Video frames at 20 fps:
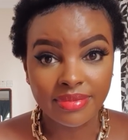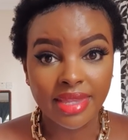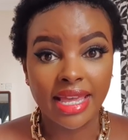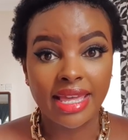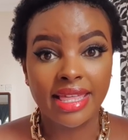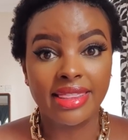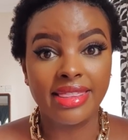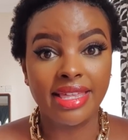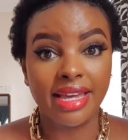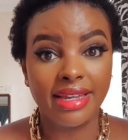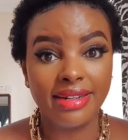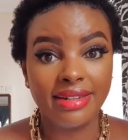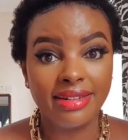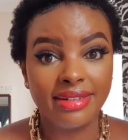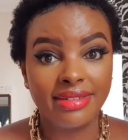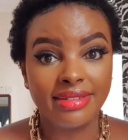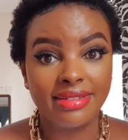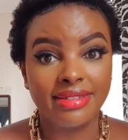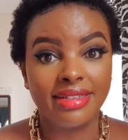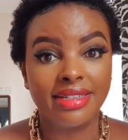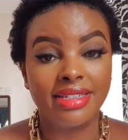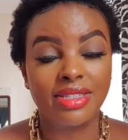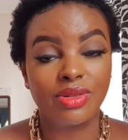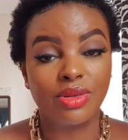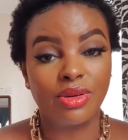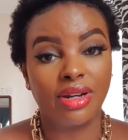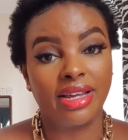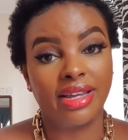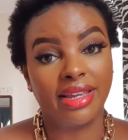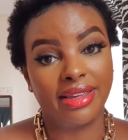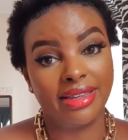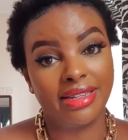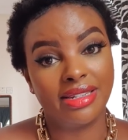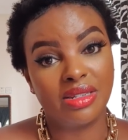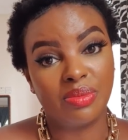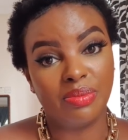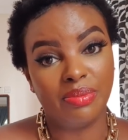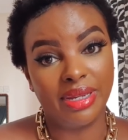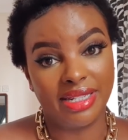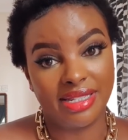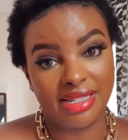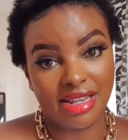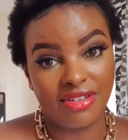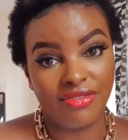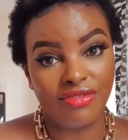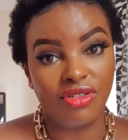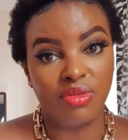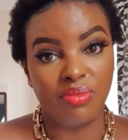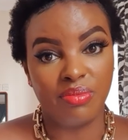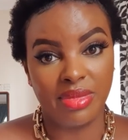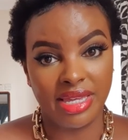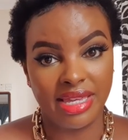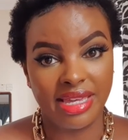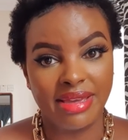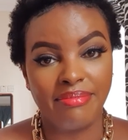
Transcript: then it's gonna get better for me.